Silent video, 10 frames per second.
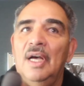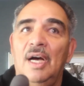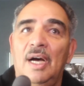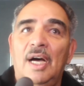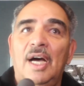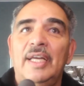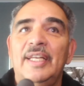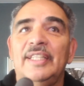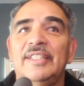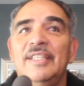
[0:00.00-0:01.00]
I
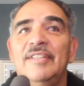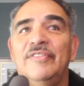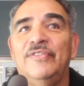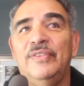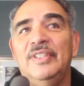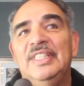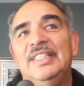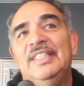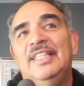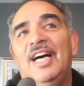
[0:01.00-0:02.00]

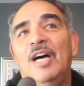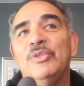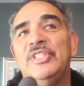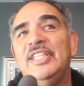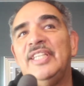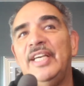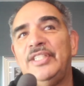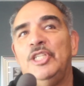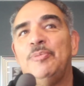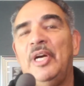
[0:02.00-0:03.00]
would say
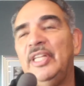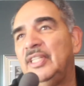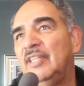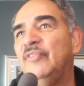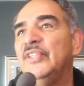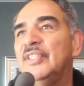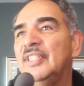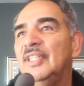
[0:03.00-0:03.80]
Tyson is probably the toughest.